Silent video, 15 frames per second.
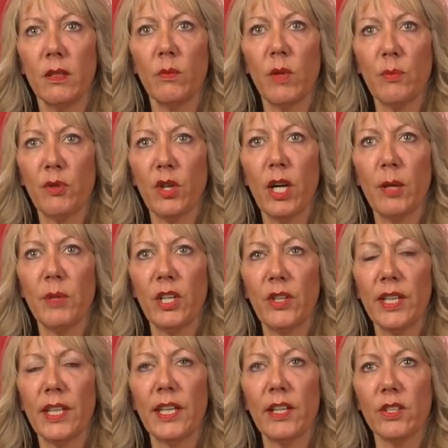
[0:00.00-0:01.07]
my
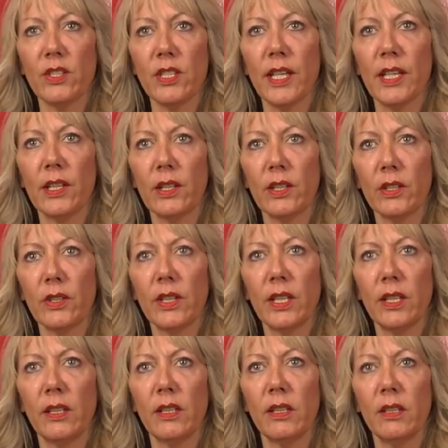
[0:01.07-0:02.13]
primary caretaker,
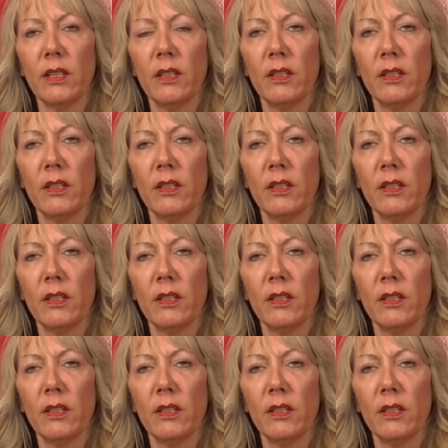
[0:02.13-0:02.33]
and